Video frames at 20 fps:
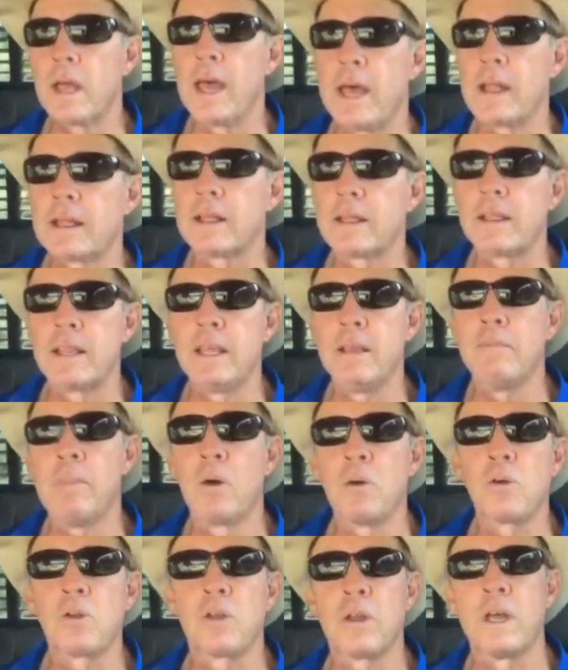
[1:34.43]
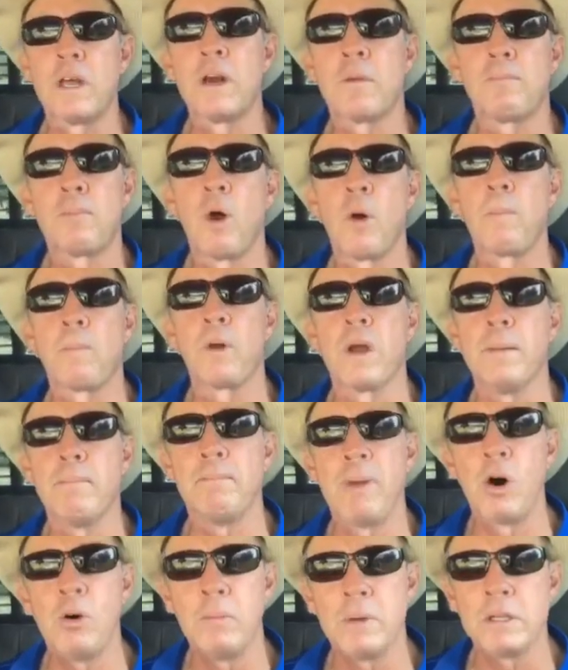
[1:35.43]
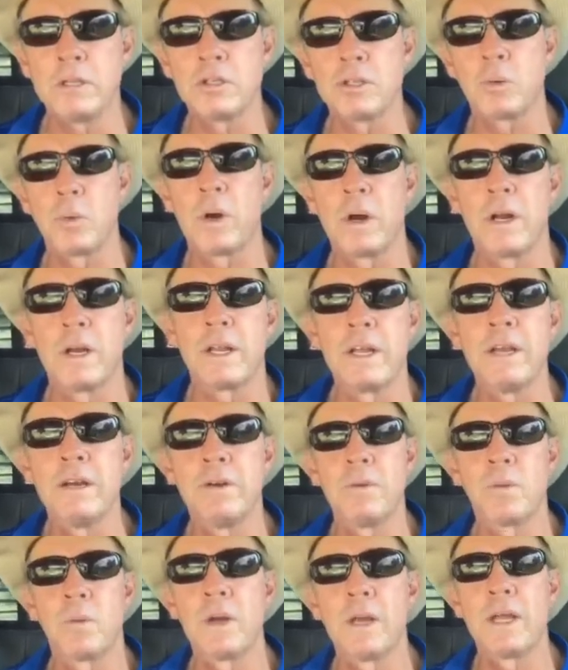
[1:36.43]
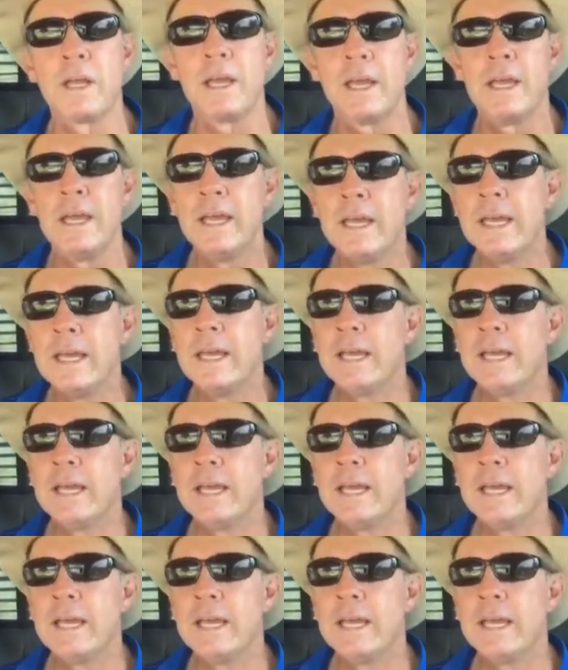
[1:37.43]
at the most inappropriate moments, where it didn't really